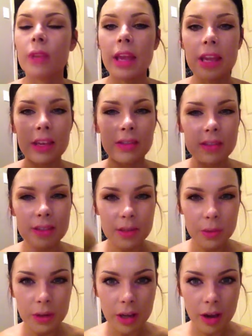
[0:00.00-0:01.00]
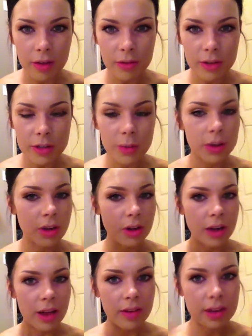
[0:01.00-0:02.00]
even sort of coverage, where you don't
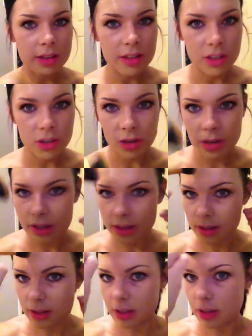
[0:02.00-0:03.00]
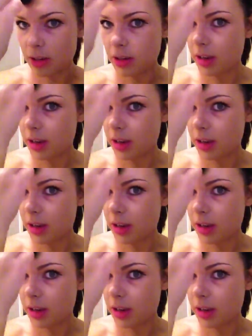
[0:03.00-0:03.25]
have any streaks and you don't